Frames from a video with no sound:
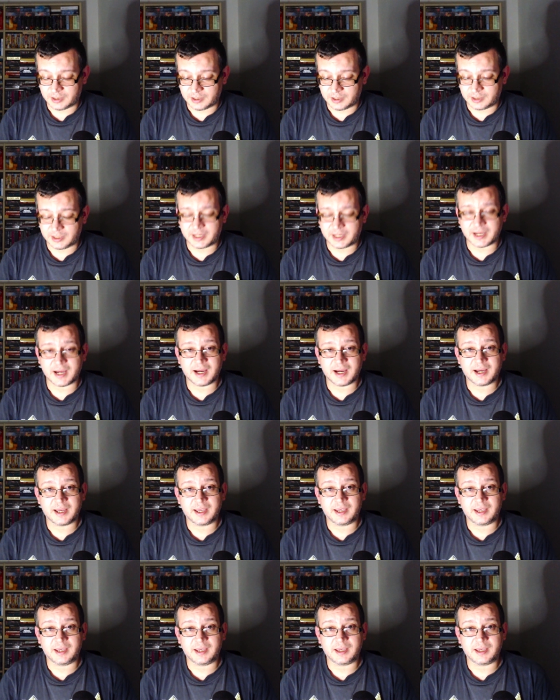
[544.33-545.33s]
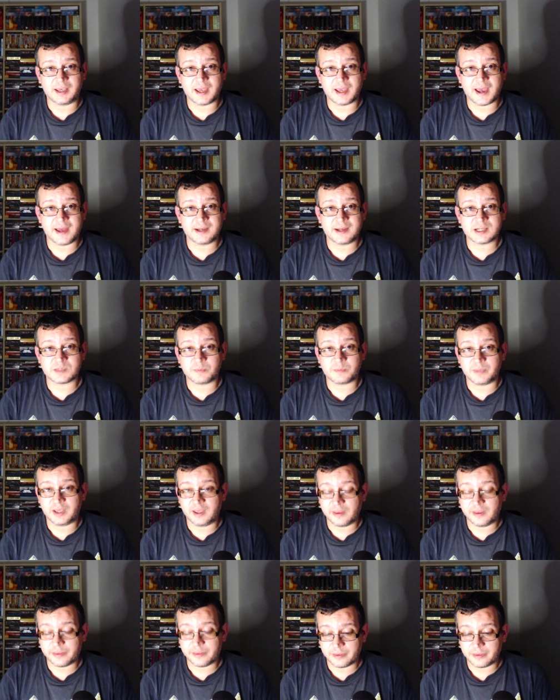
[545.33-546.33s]
Guy
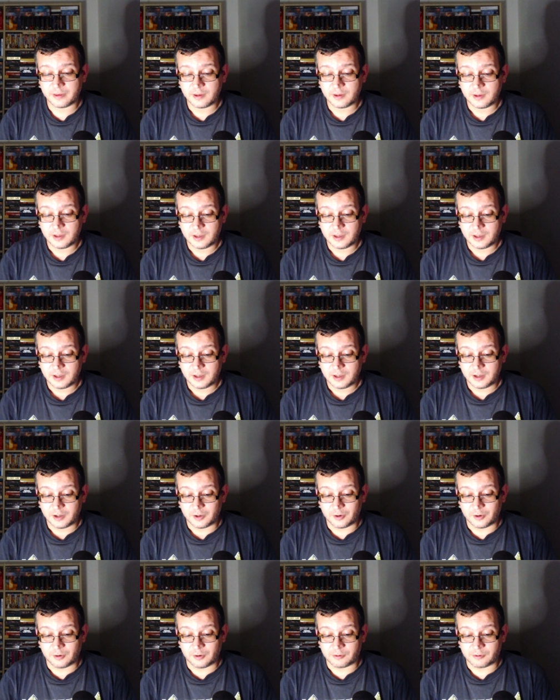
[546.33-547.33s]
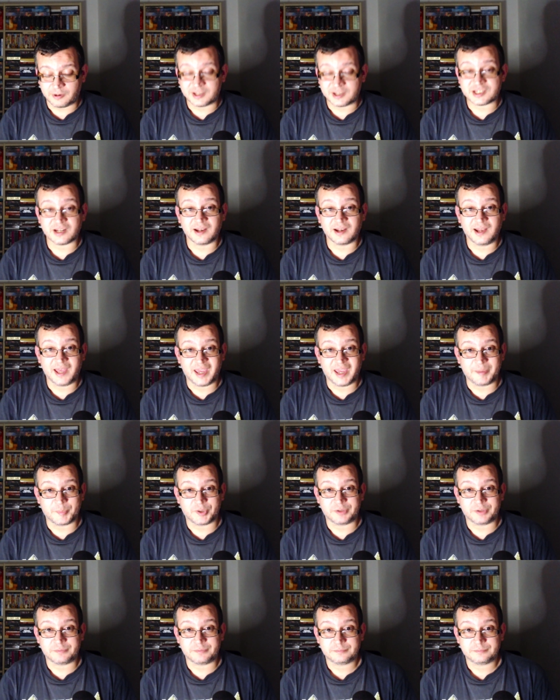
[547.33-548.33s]
Smith or Richard
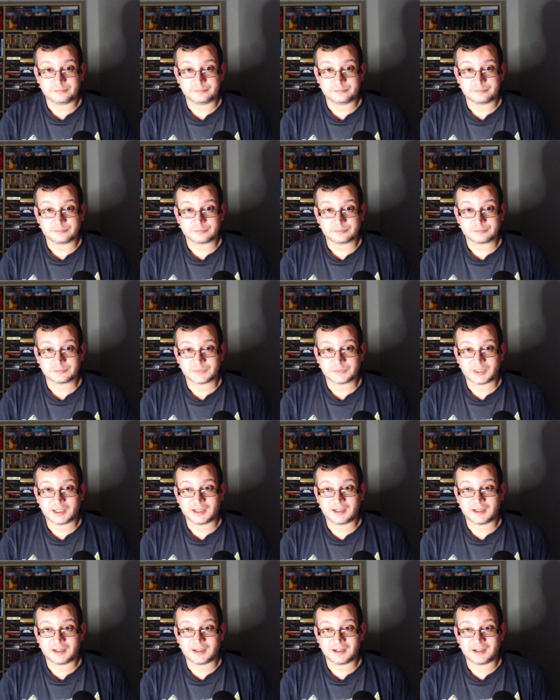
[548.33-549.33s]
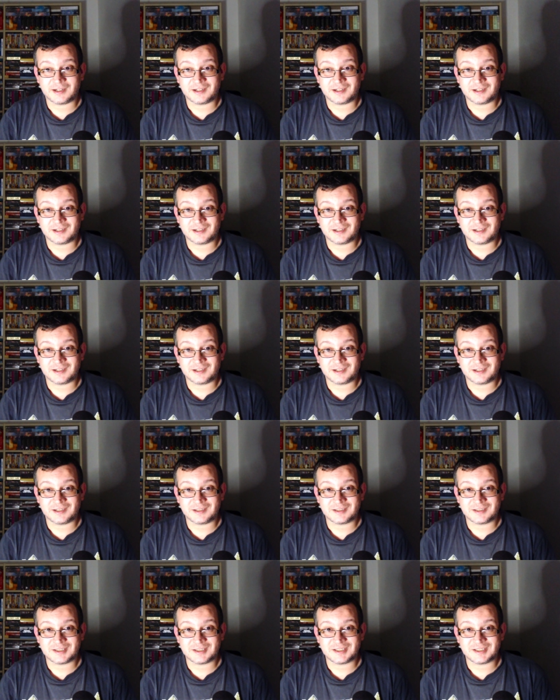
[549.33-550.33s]
Laymon,
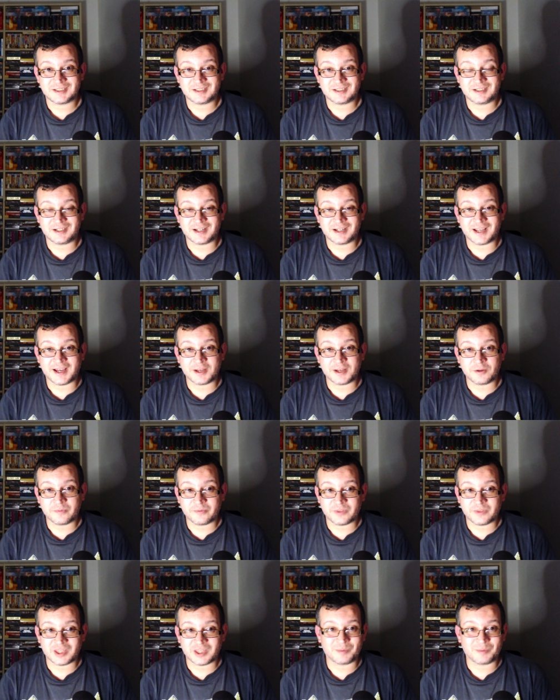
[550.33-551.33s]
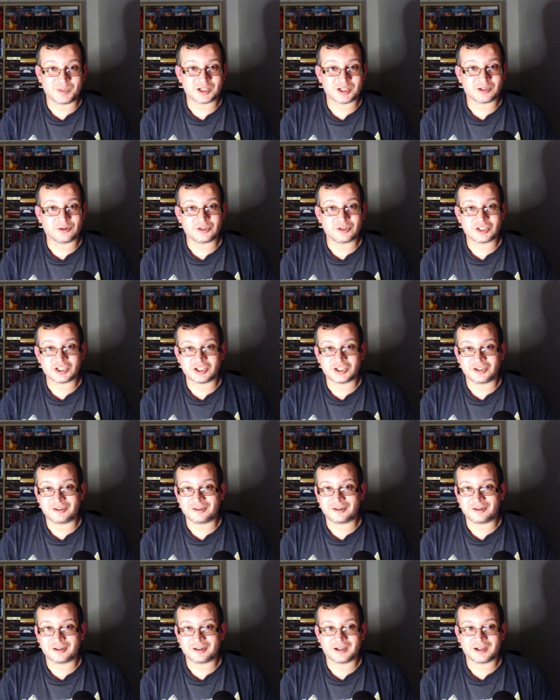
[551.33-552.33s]
and none of them is
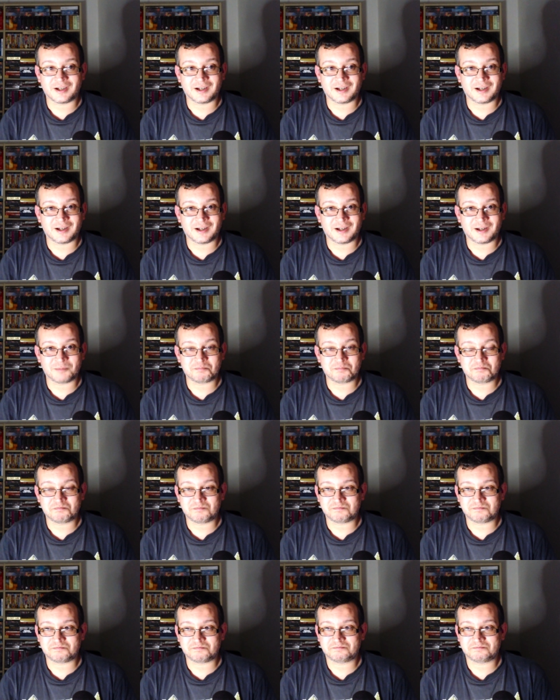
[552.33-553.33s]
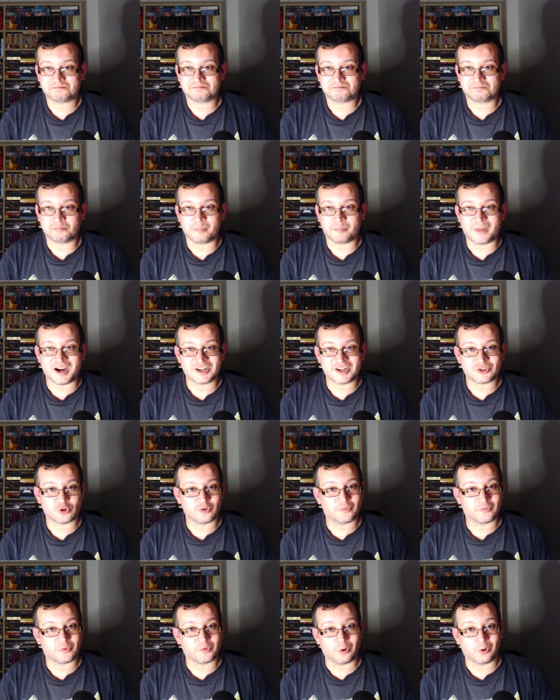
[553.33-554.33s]
considered a master
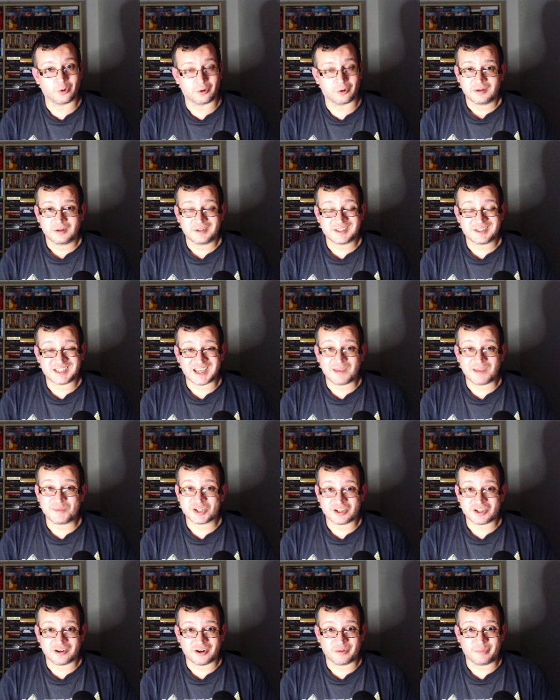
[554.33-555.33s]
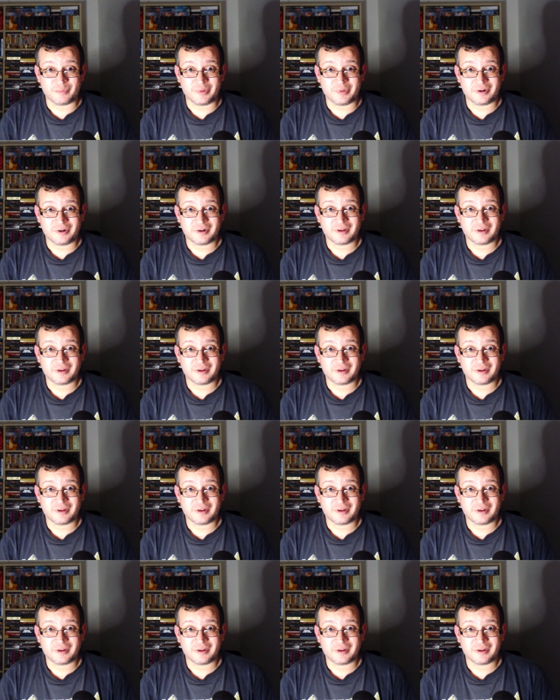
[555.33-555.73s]
of horror. James Herbert